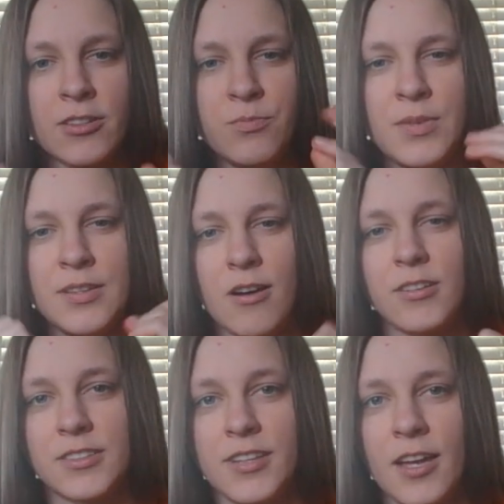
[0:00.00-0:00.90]
to be
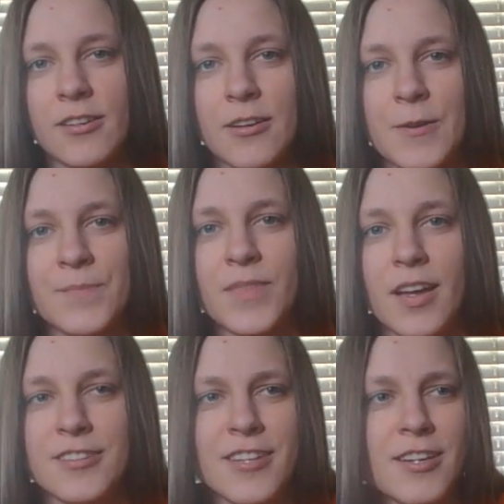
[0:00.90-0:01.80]
all together.
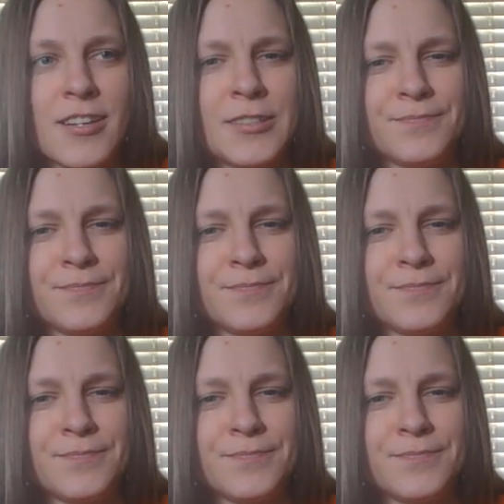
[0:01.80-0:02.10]
It's like